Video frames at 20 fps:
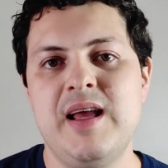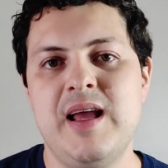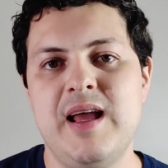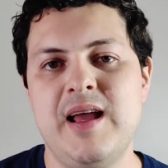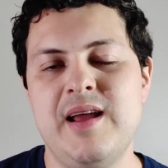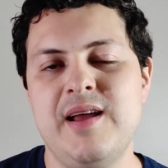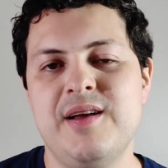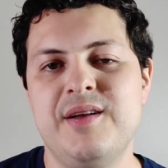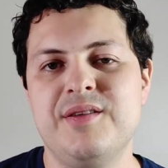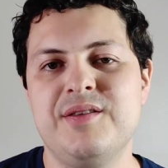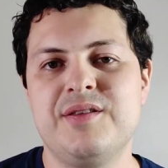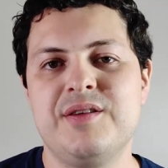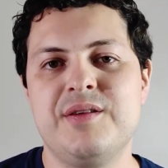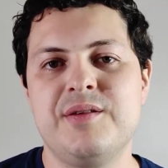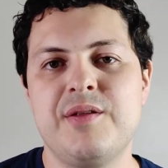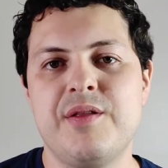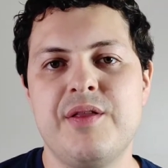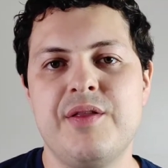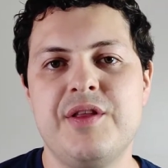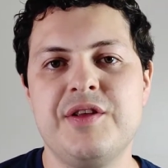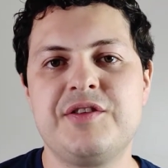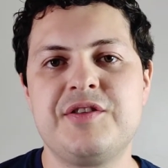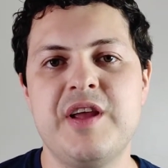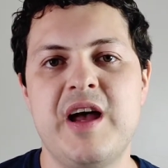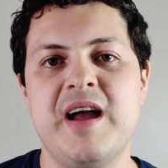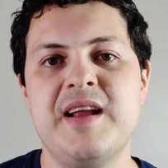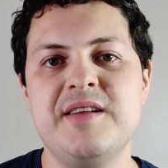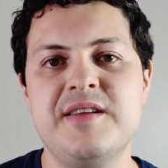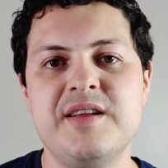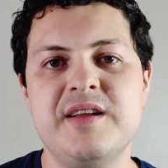And this
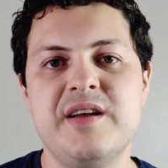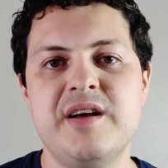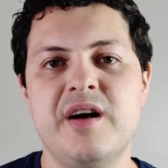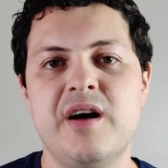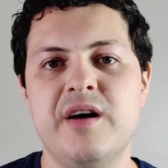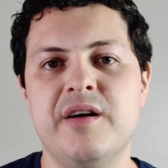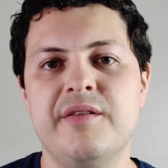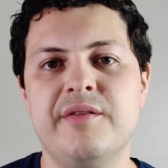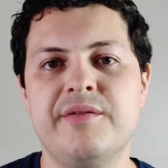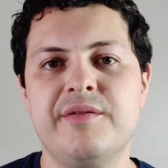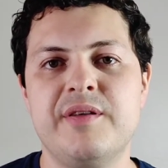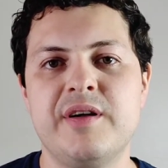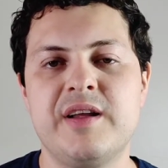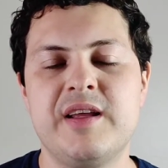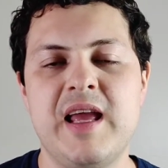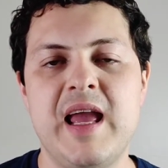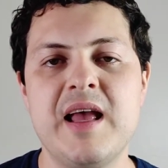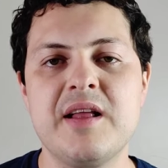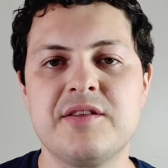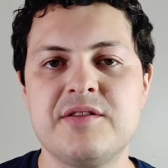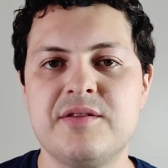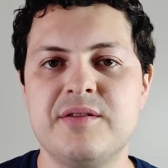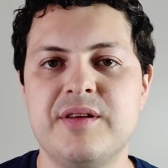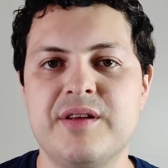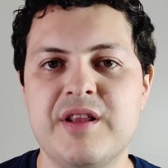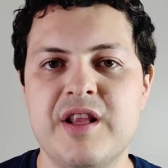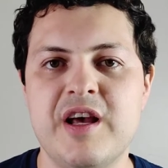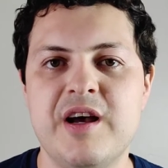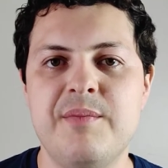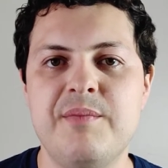idea of
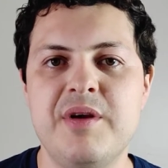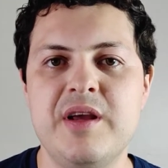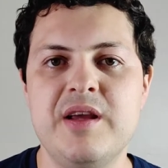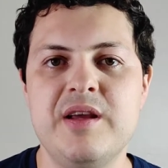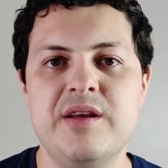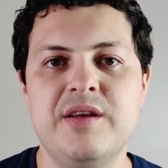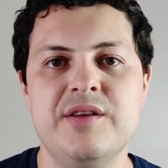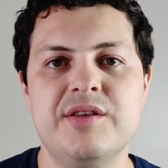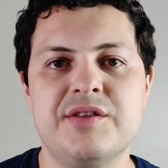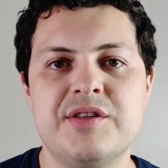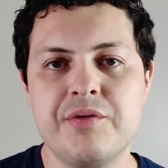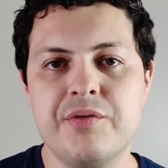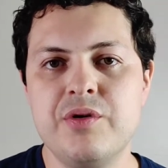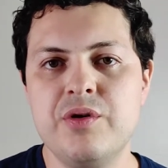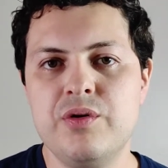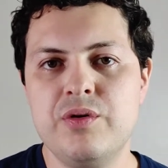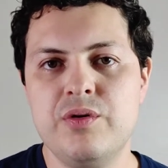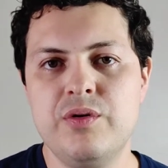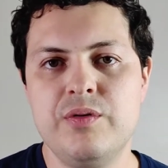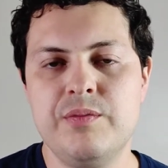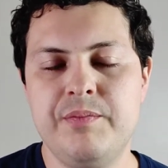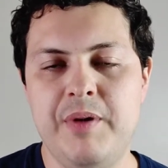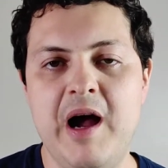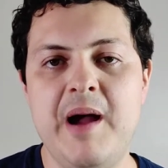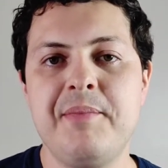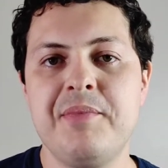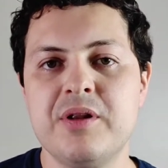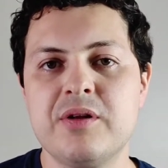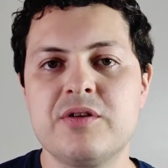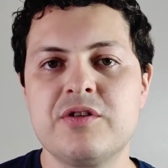canceling them is through
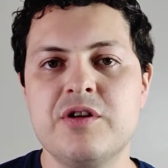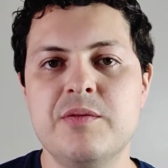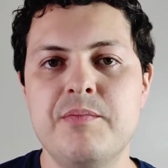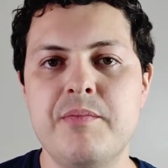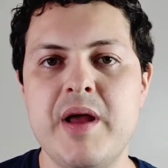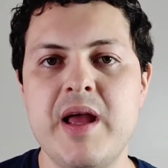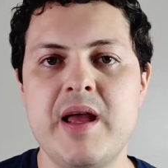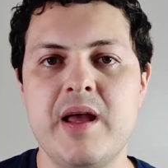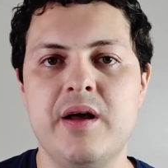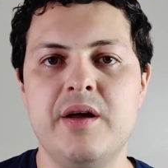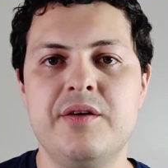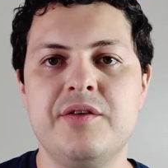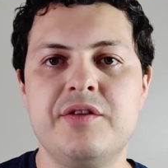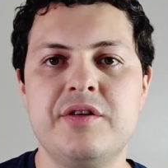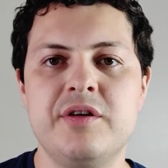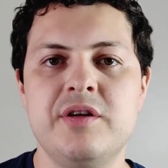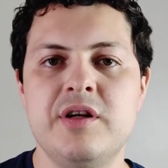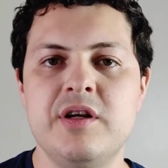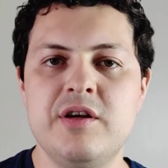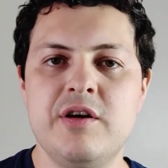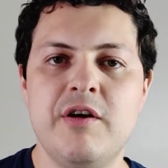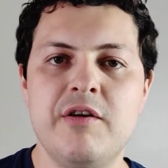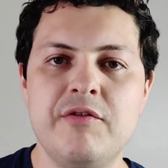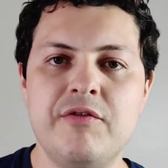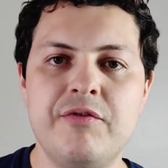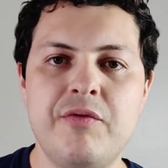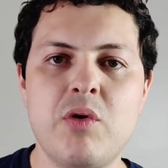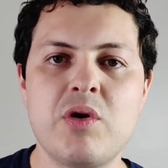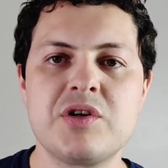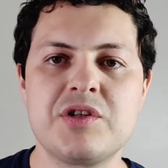popular demand,
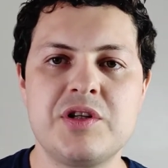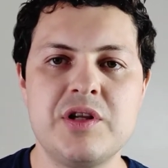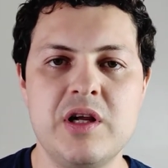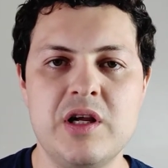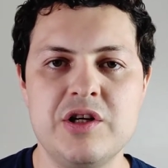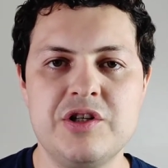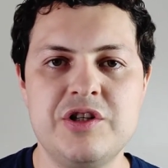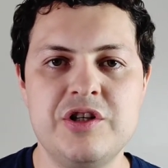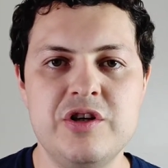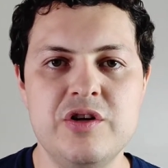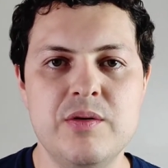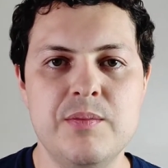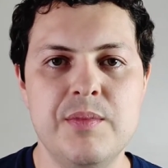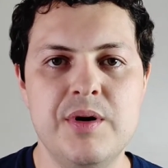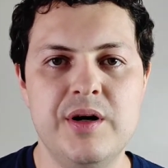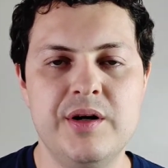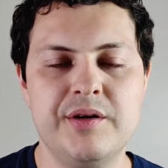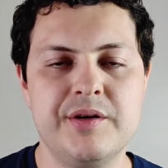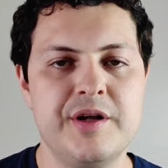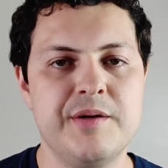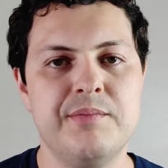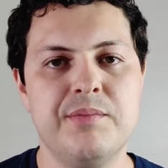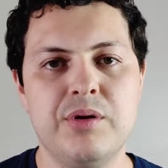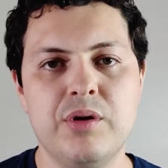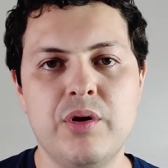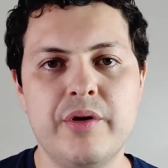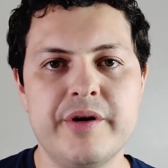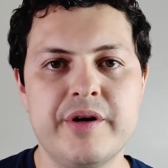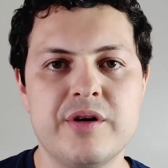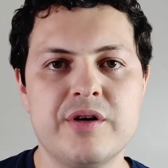force the issue among
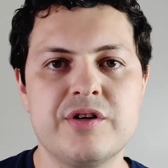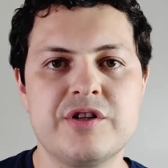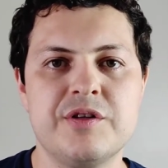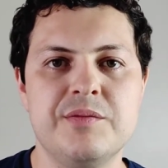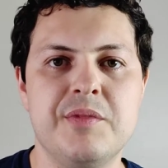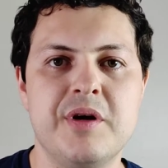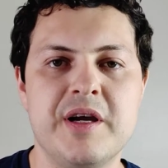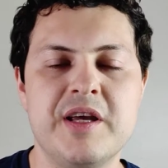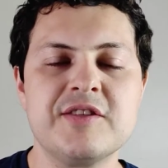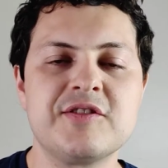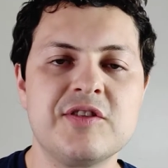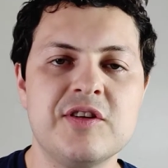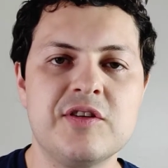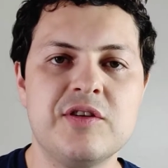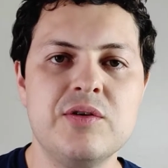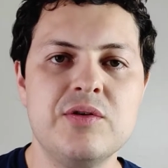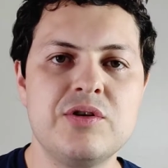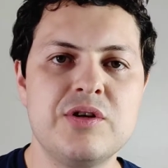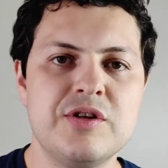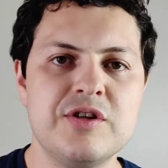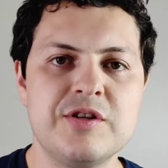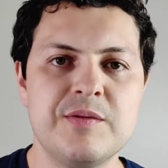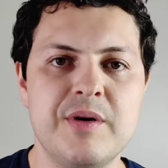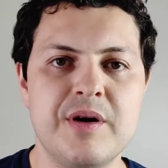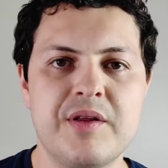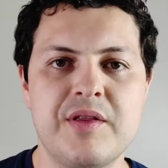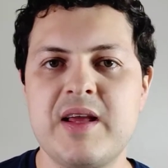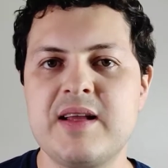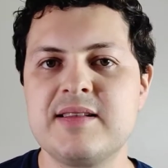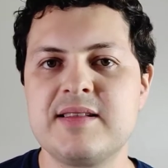employers, among institutions,
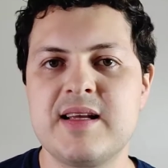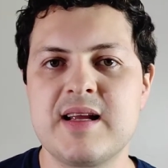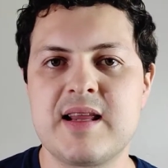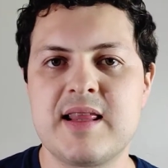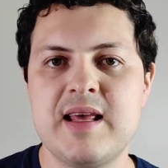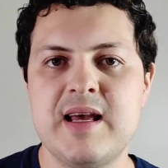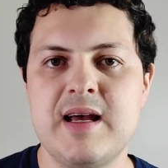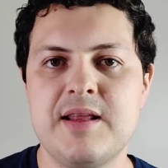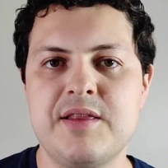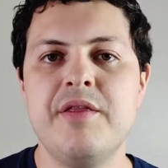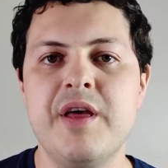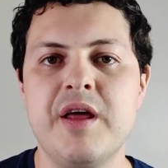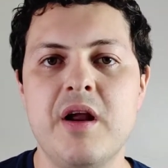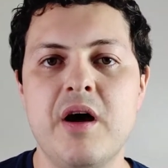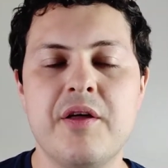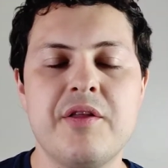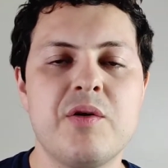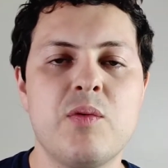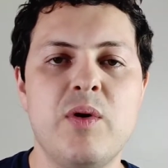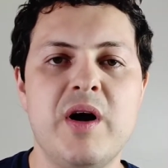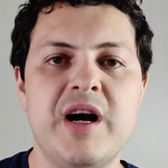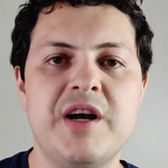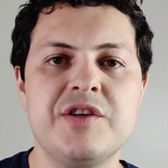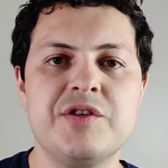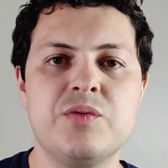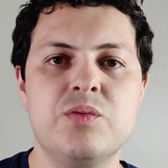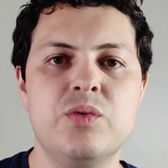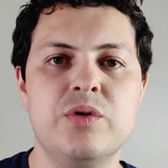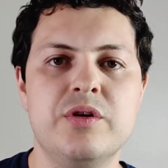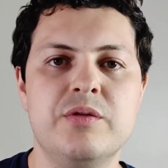among things like that, that
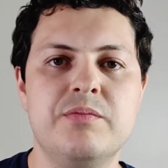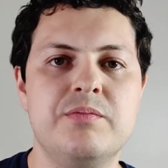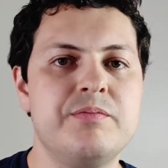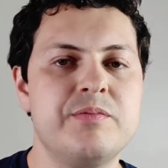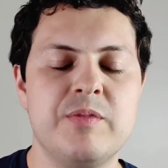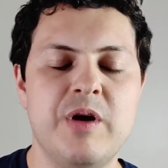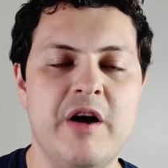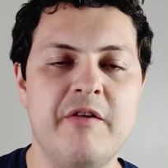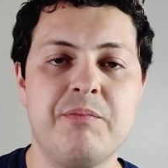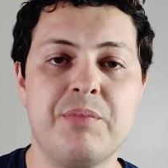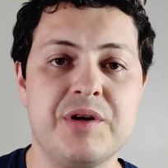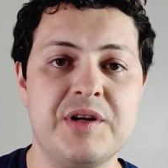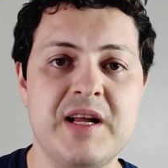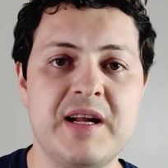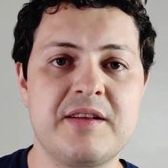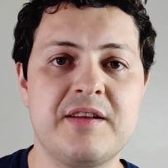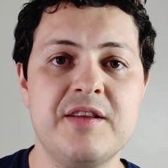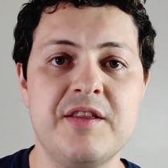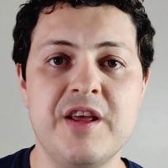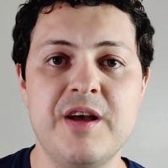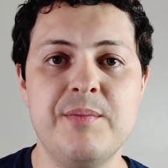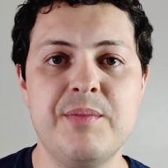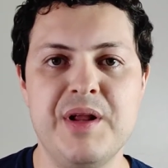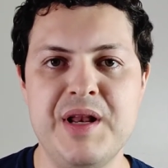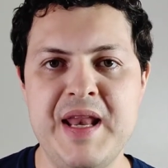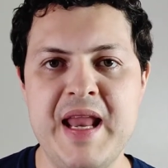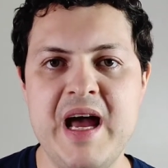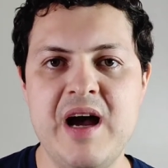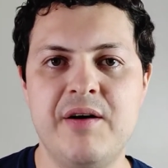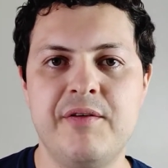otherwise would have protected them,
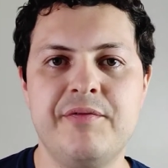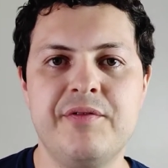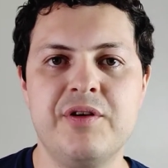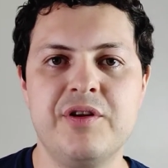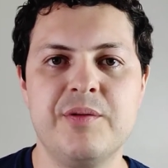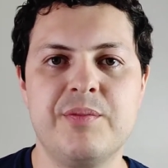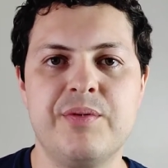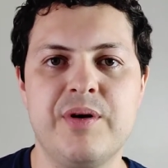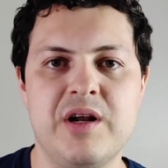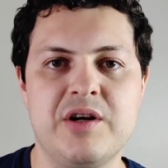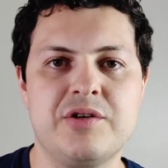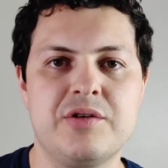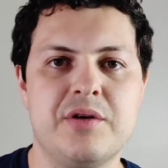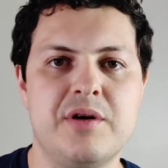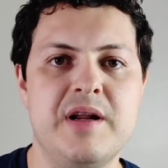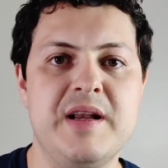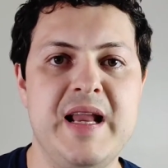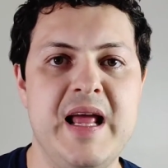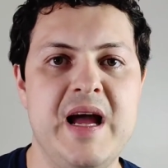but now feel the pressure and